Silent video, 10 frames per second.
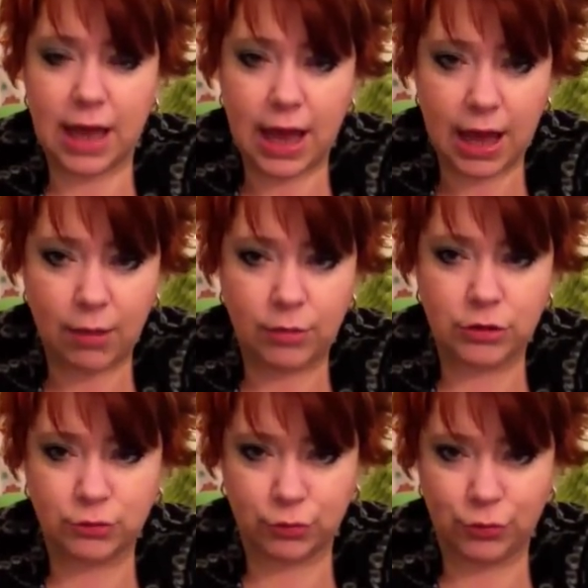How
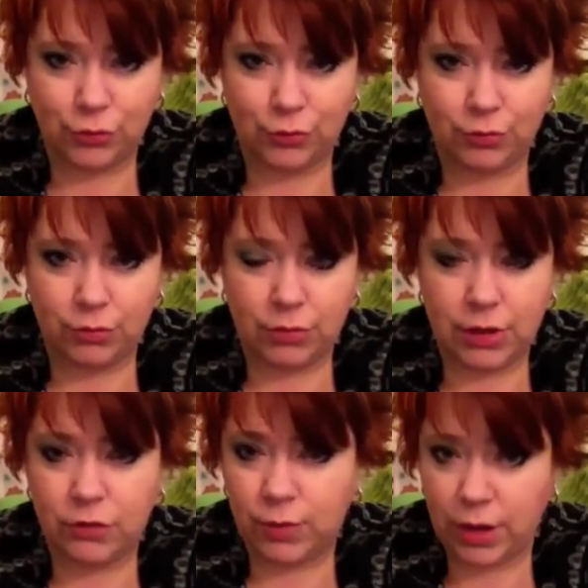much room
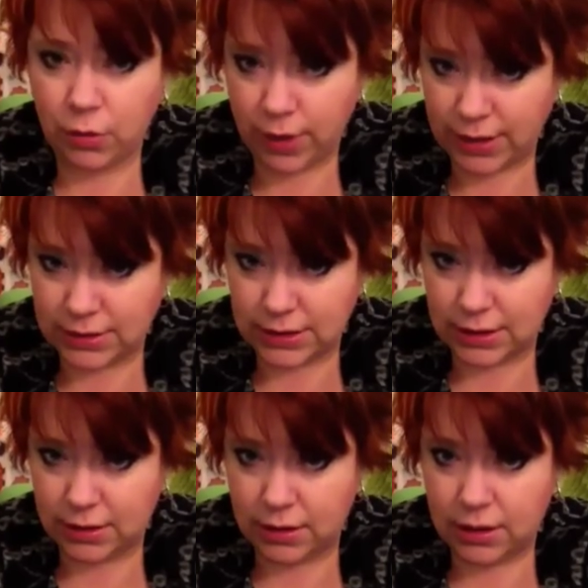is being
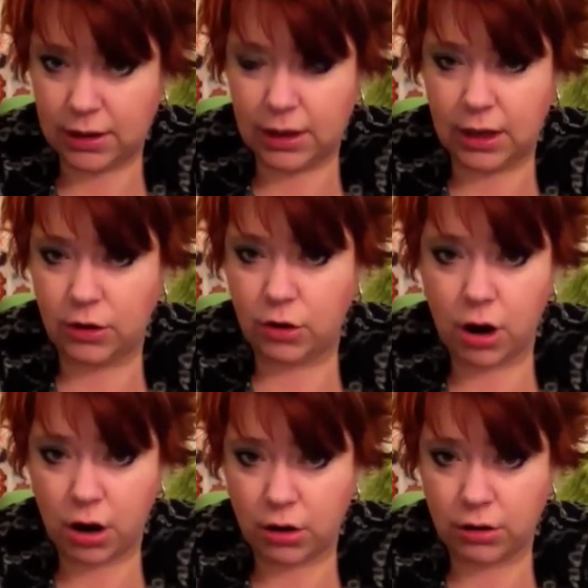wasted in your
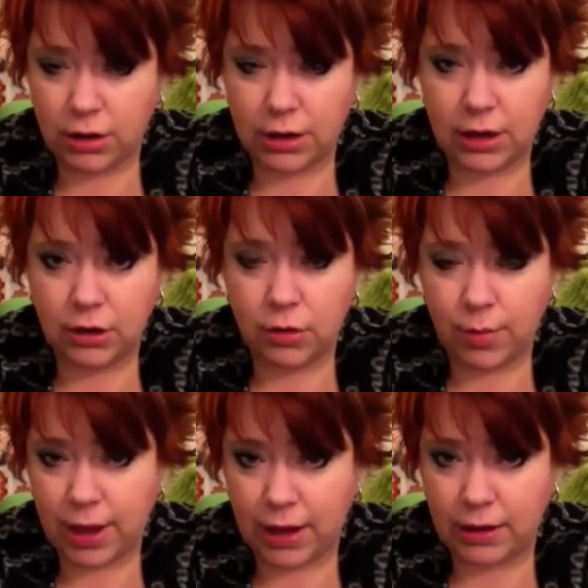heart and in your
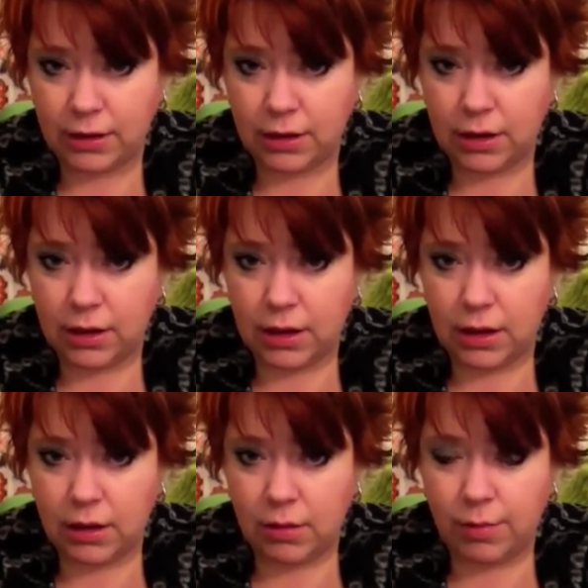mind
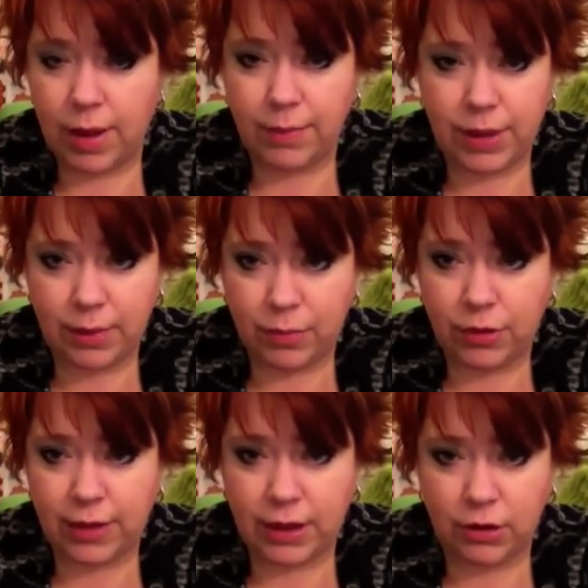by people
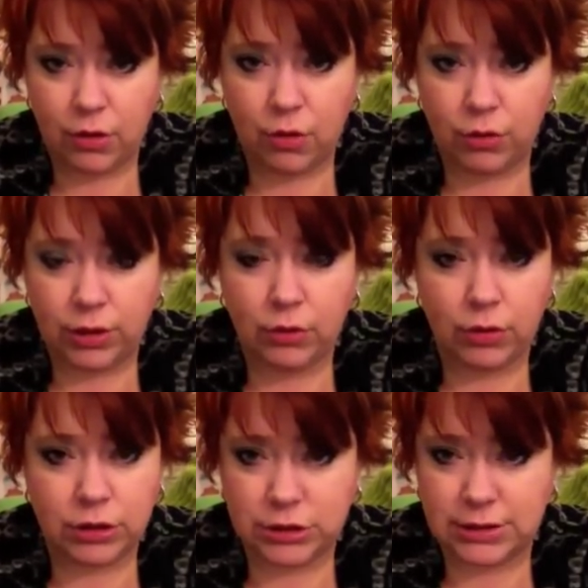that you're holding
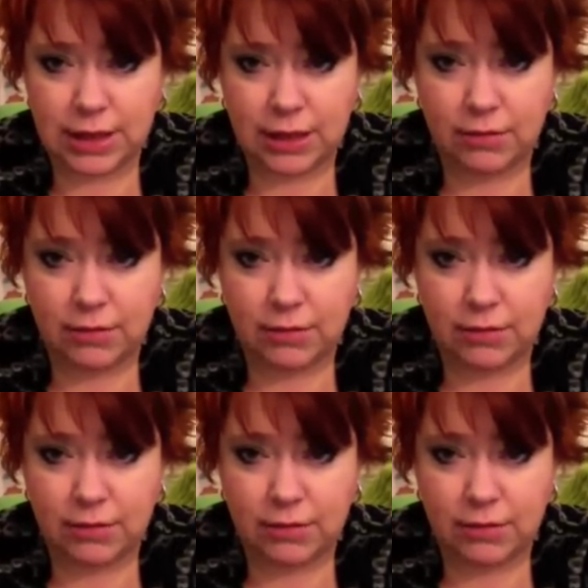grudges on?